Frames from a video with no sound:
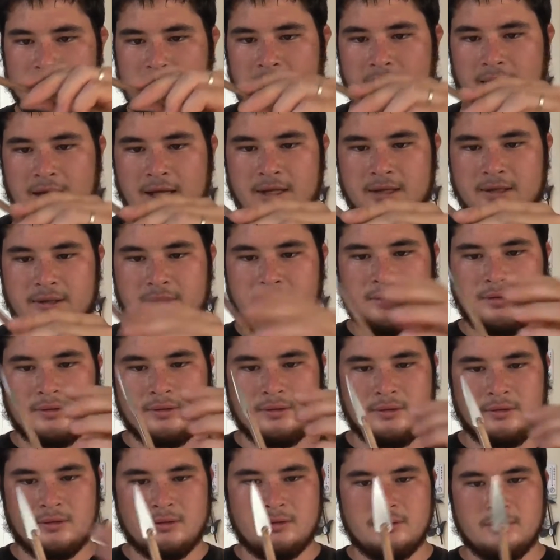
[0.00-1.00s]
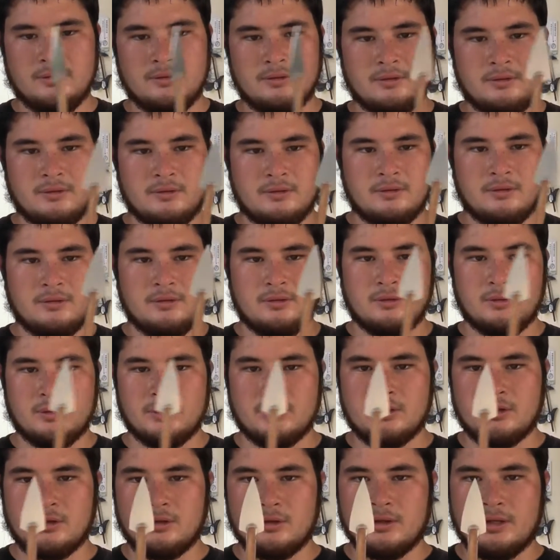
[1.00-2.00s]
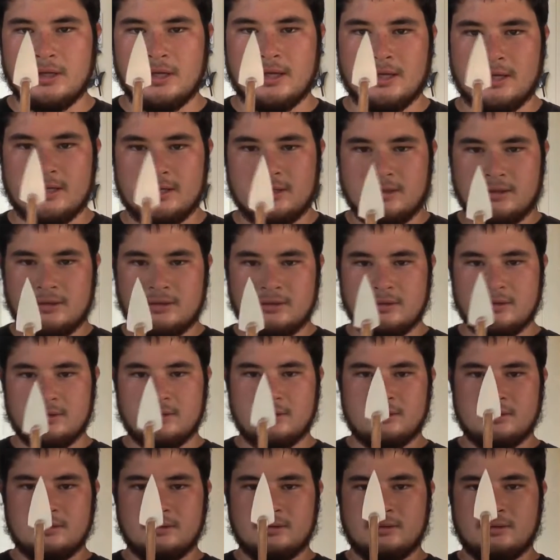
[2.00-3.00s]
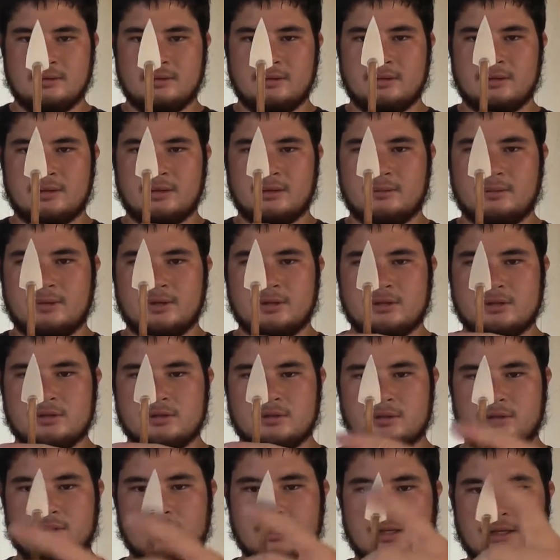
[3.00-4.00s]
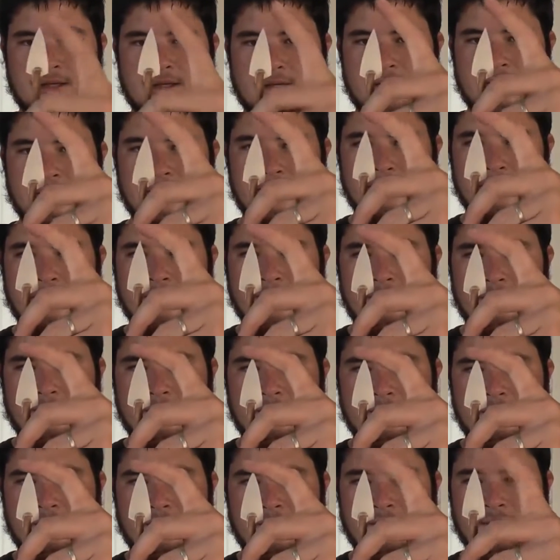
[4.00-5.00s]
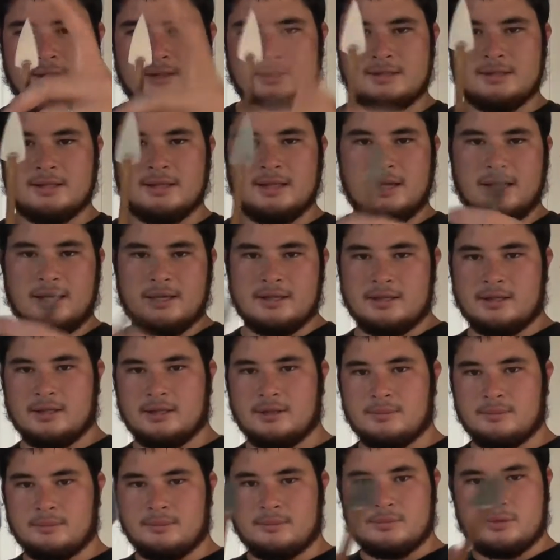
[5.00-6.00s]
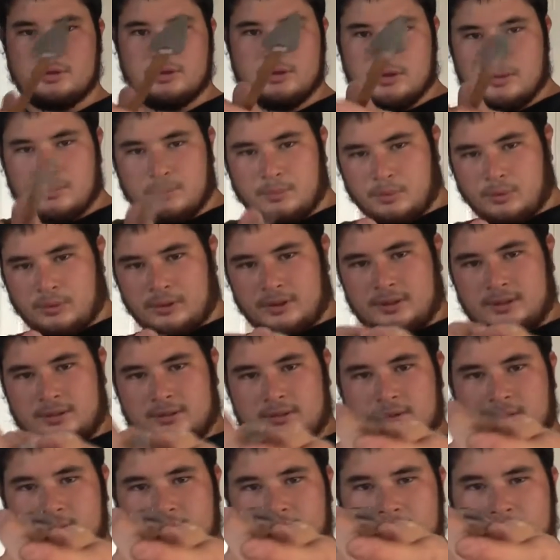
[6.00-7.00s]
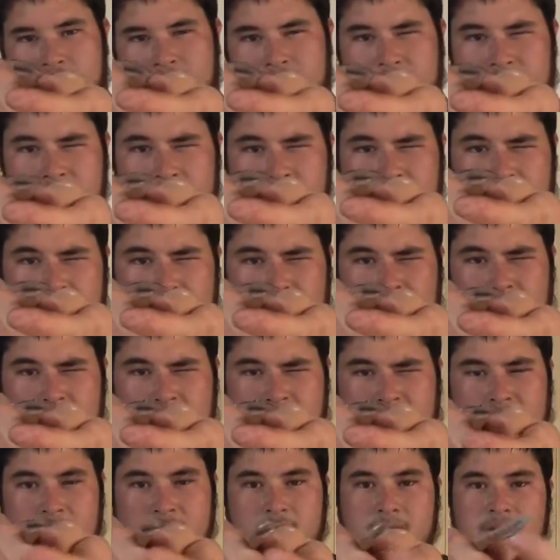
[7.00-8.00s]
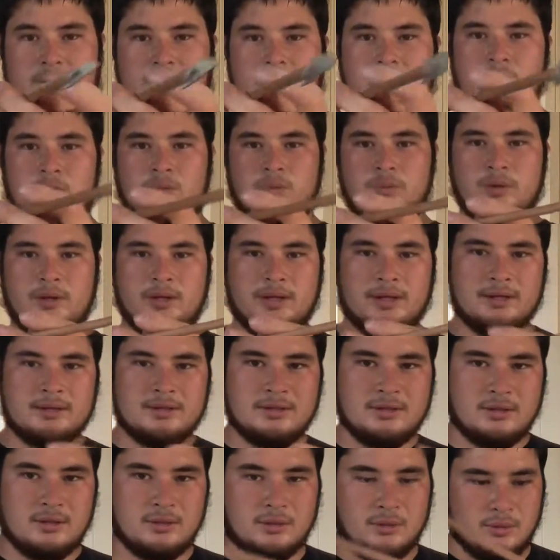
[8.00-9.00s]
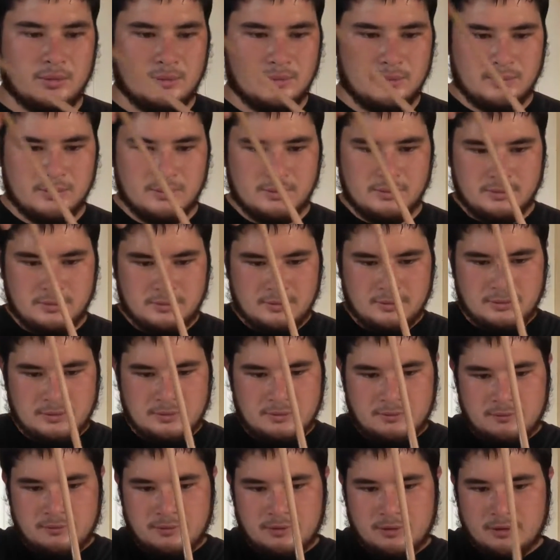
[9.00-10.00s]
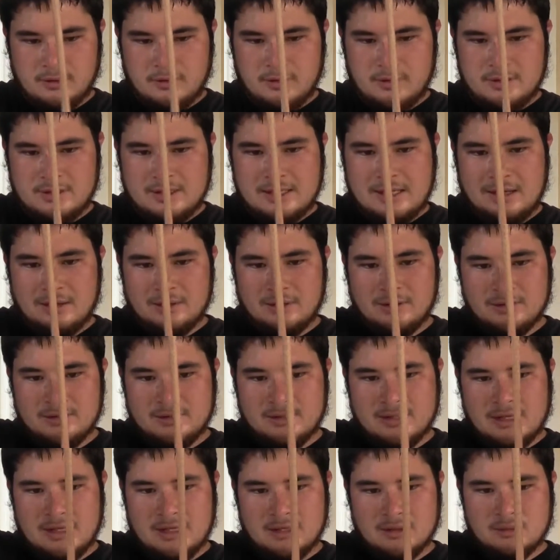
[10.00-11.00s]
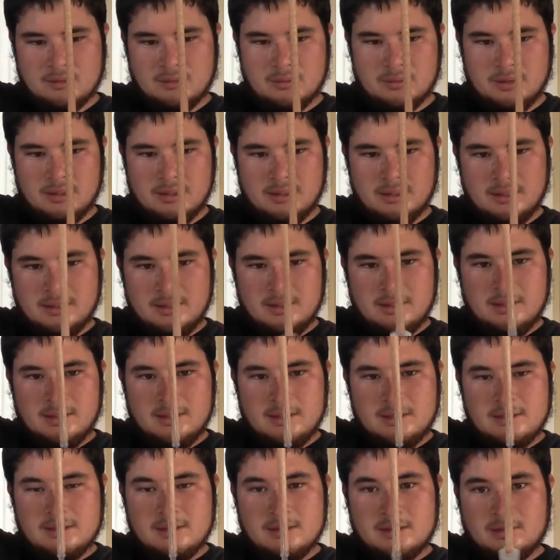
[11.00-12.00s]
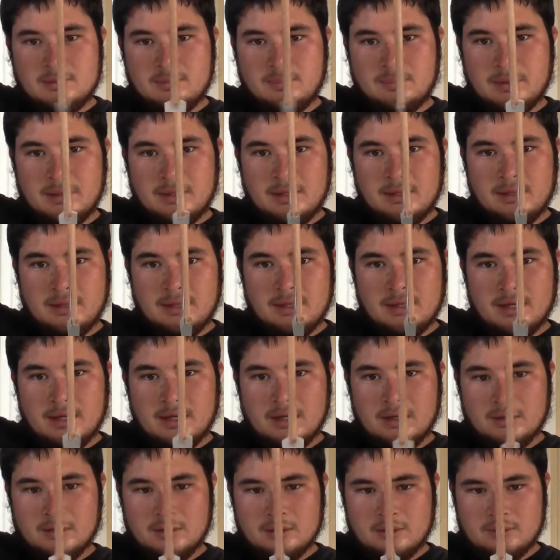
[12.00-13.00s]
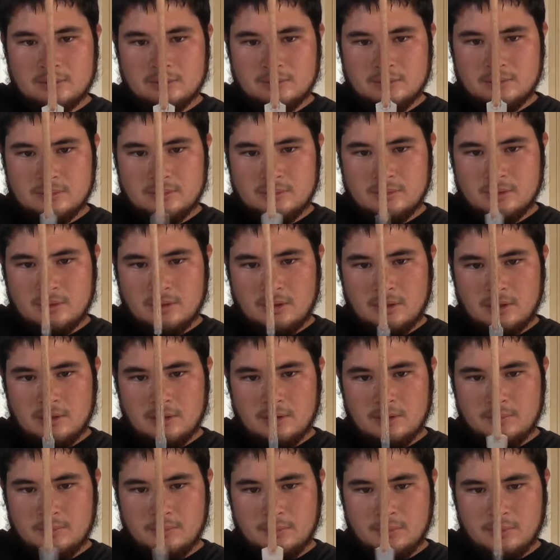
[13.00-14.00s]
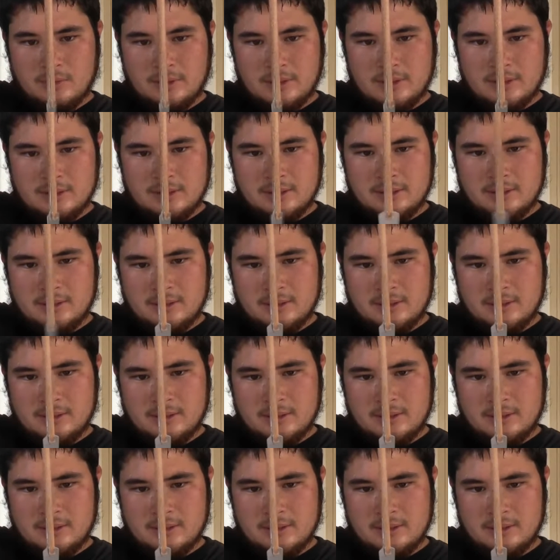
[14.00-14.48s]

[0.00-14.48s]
hot, you want to go ahead and make sure that it's lined up to the point. And a good way to figure this out is to actually spin the arrow on the point,